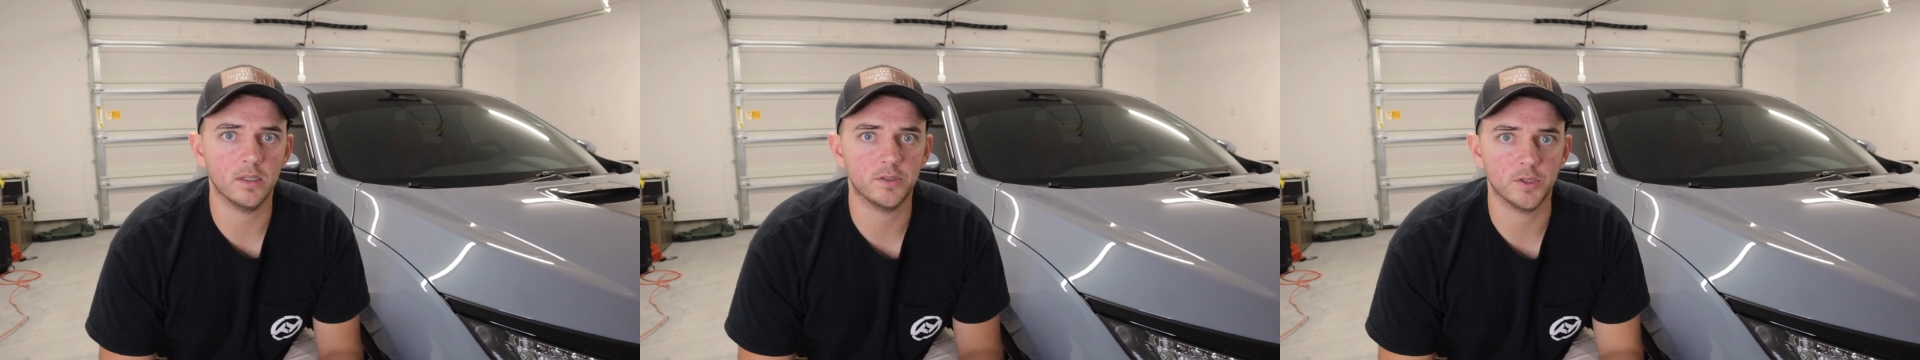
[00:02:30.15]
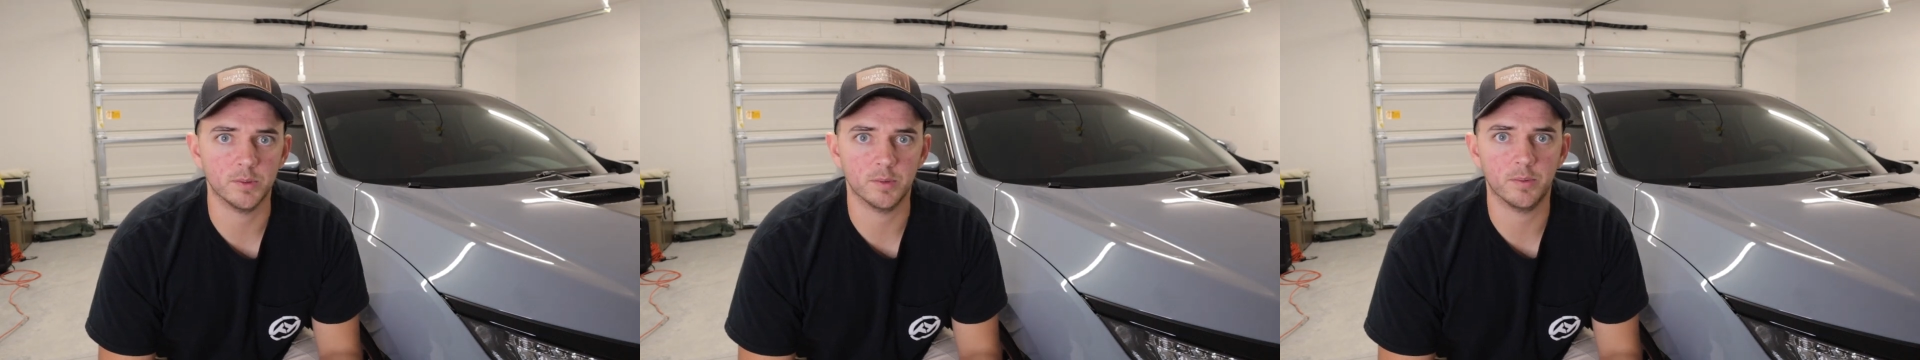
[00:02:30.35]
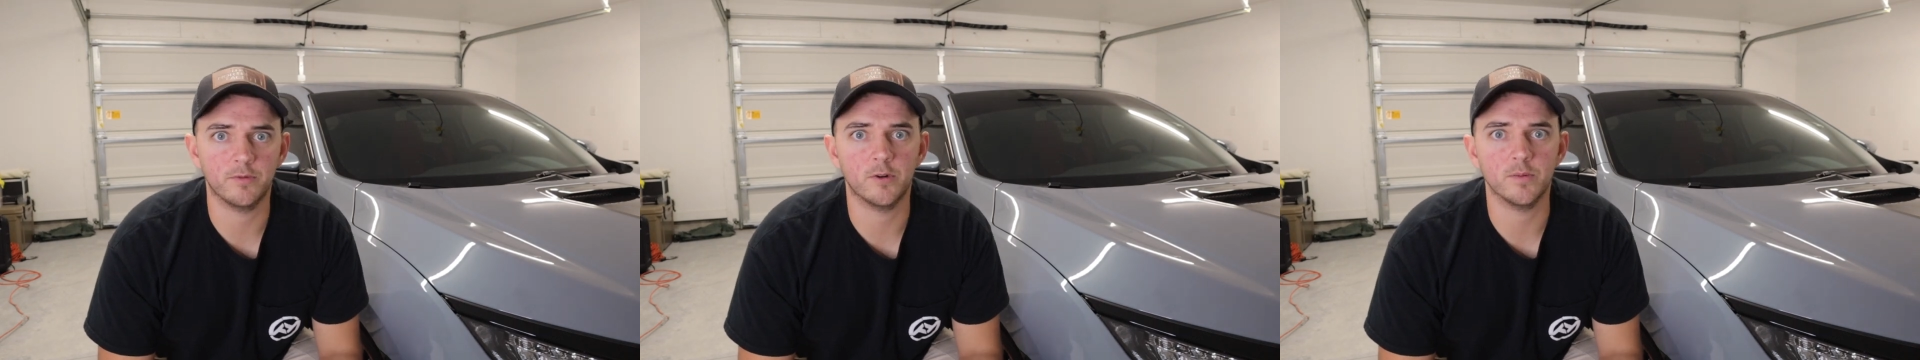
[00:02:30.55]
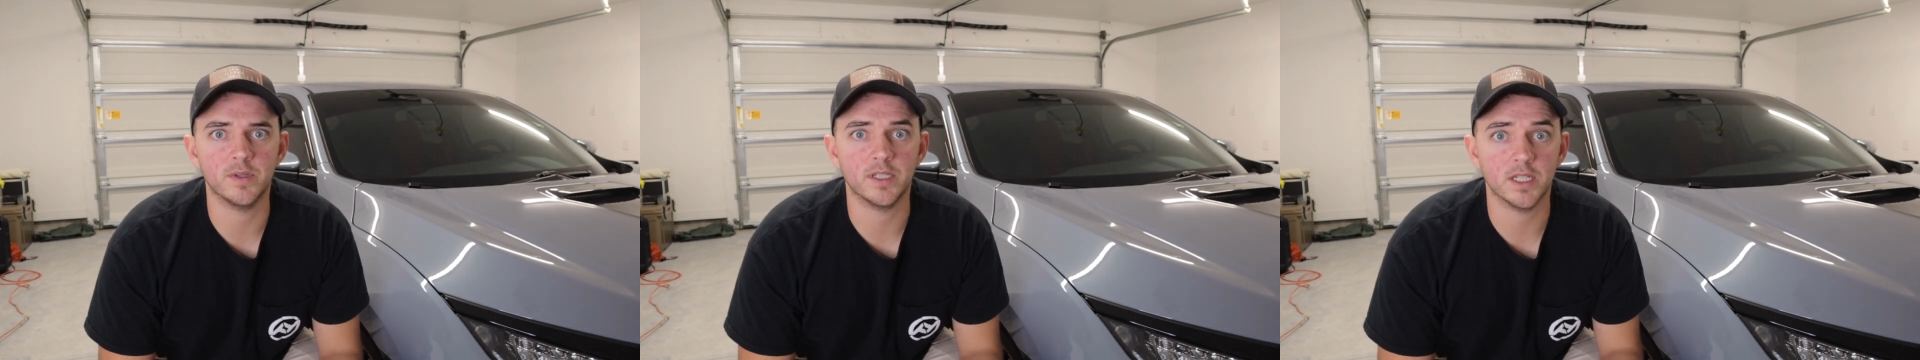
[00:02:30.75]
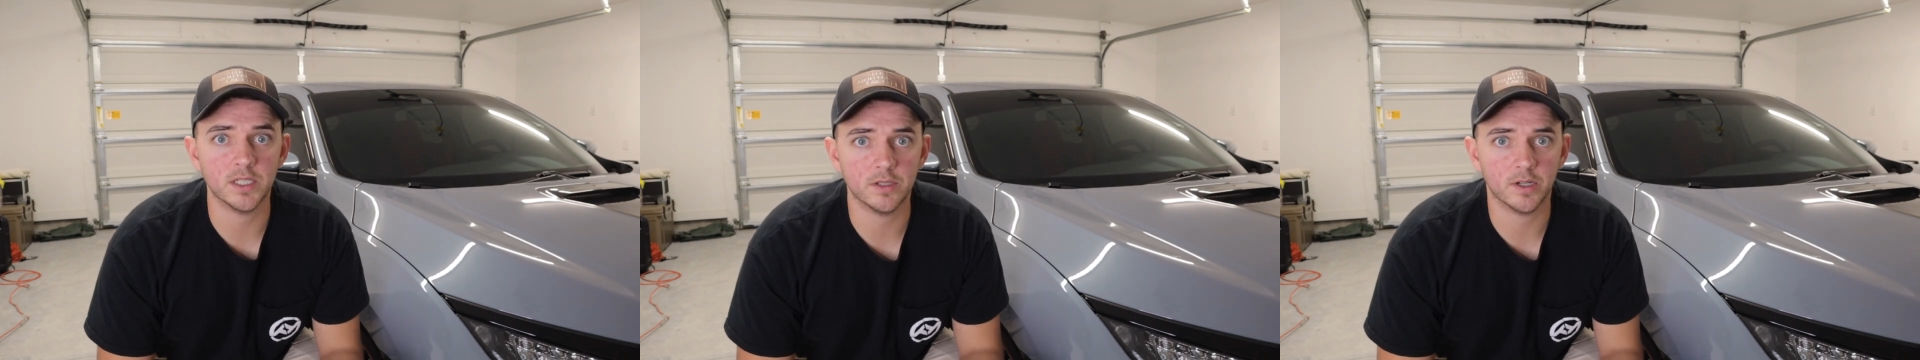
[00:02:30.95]
Suma
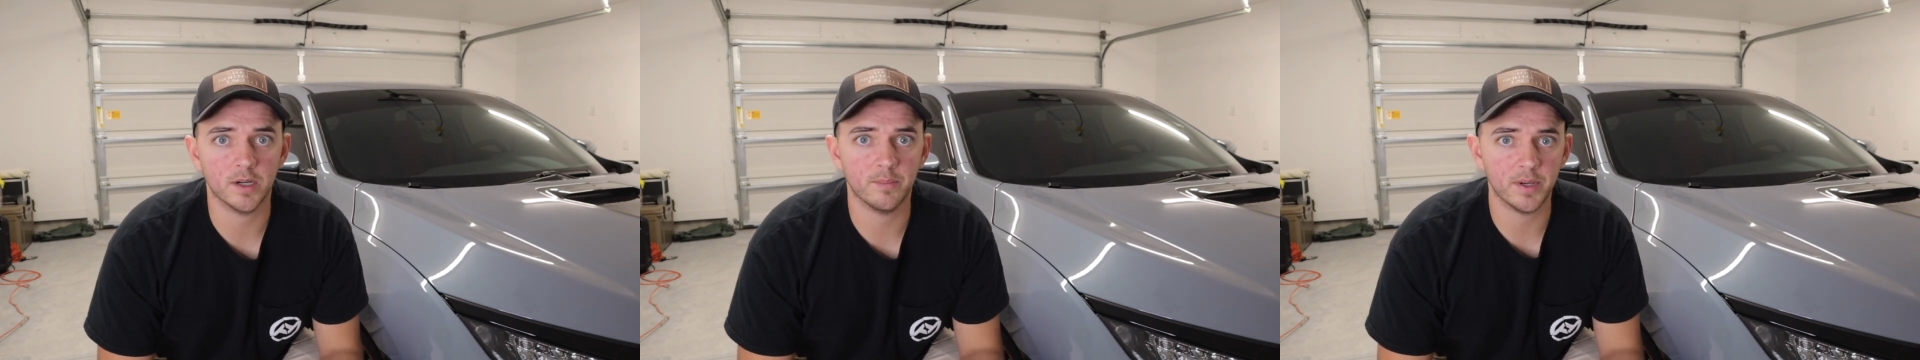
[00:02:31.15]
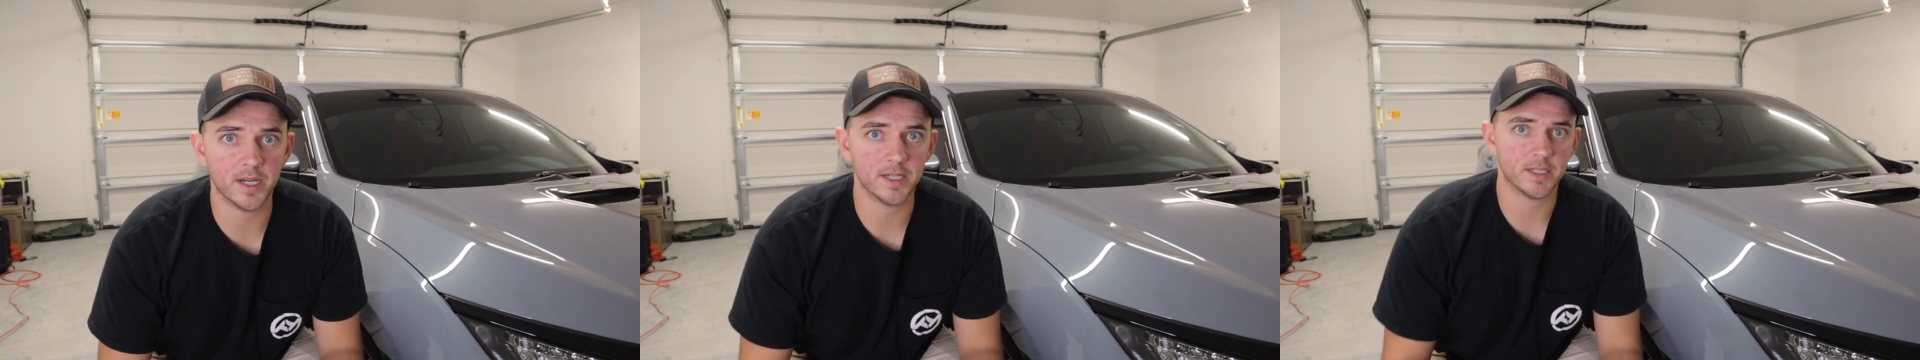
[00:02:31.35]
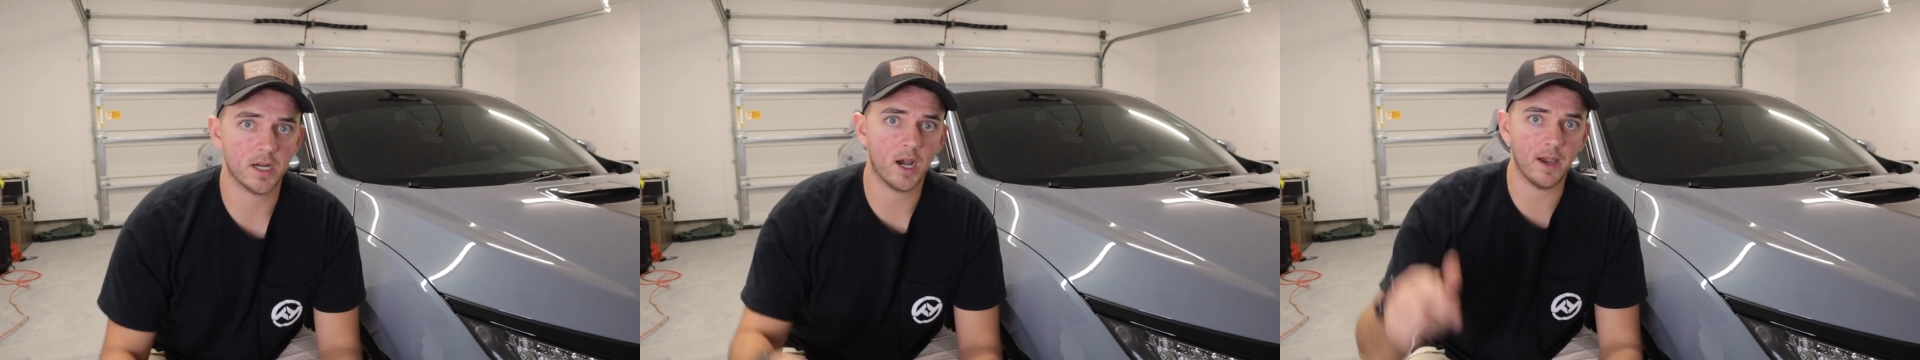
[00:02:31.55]
Performance Instagram page.